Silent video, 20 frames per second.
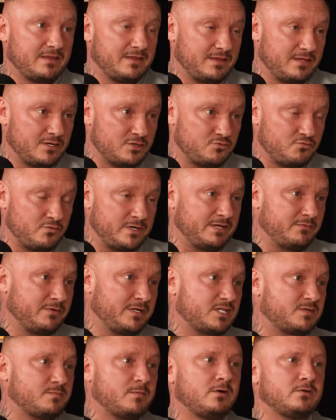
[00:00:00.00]
there's really, really
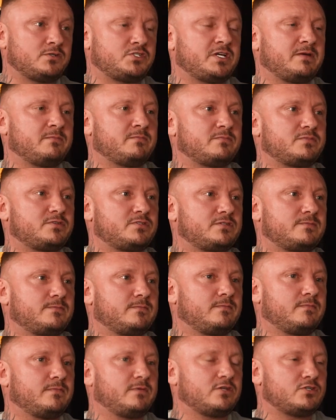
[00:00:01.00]
small gyms,
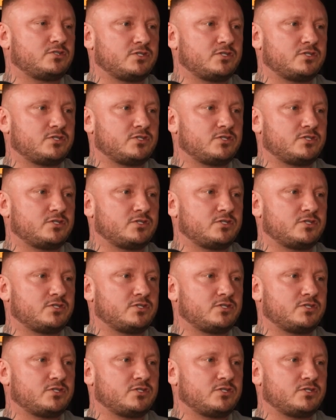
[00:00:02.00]
there's